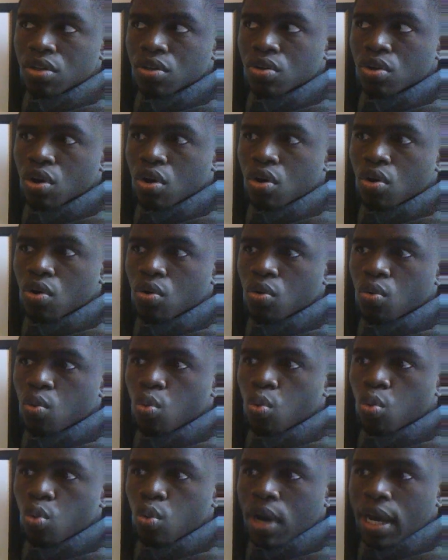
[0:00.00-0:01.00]

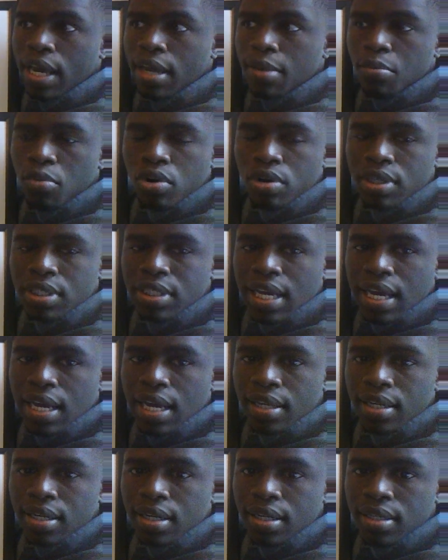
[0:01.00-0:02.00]
way more
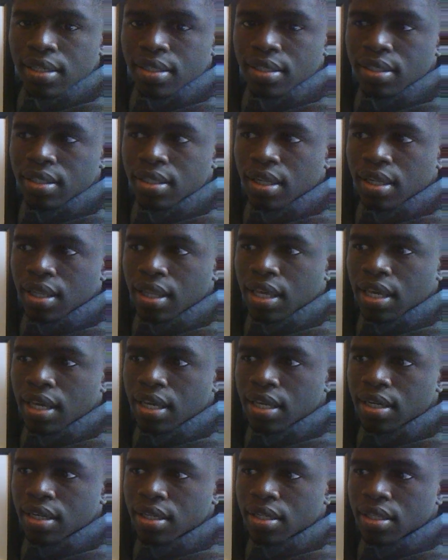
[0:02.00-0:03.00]
debt
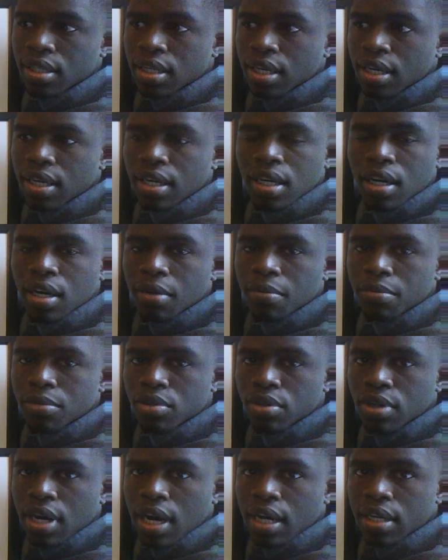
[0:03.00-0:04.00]
than the income
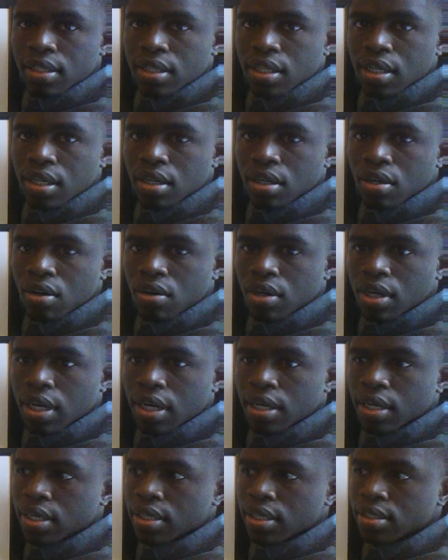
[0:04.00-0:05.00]
you got there.
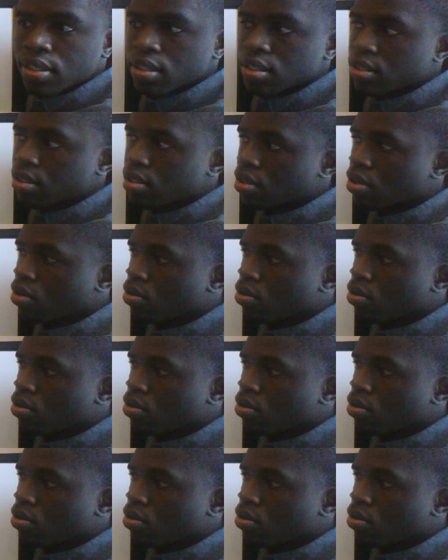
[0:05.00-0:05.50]
Okay, and